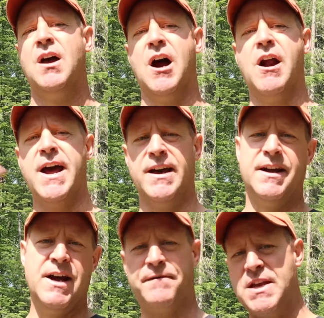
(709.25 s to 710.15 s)
All right,
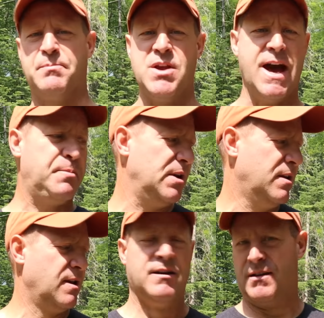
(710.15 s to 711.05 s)
enough yip yapping.
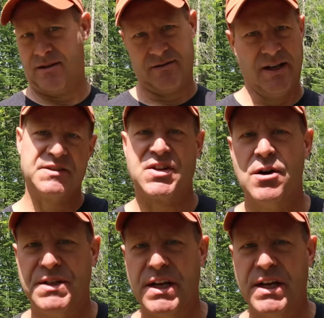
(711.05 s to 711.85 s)
Let's start